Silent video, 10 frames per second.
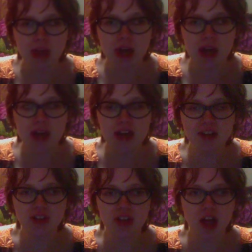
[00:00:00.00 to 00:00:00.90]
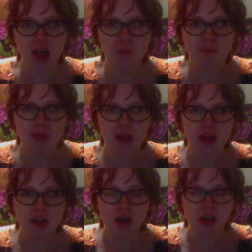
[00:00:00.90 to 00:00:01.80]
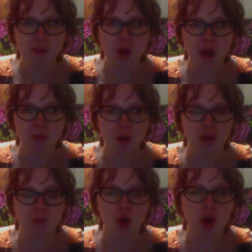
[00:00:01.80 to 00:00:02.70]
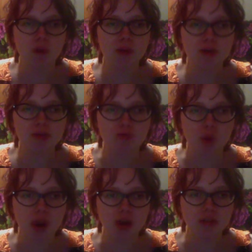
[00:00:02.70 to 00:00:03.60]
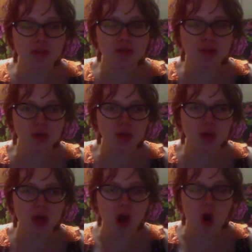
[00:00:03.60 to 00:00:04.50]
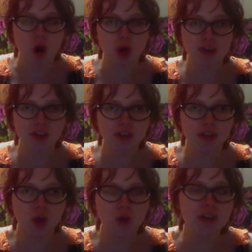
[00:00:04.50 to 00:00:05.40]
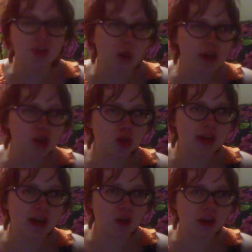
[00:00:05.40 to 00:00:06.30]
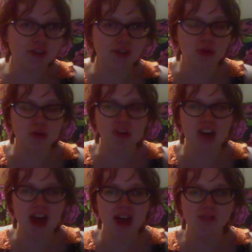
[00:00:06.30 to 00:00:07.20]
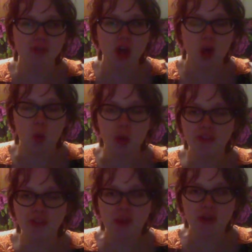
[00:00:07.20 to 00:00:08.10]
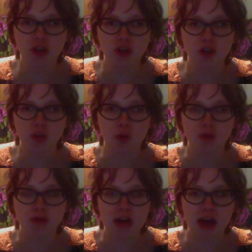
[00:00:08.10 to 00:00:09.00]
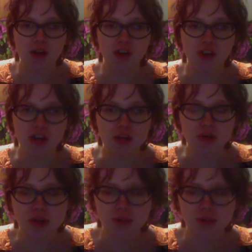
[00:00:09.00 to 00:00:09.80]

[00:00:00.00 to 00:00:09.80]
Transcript: and um but but Barbie's friends who are the token racial characters that have one-dimensional personalities.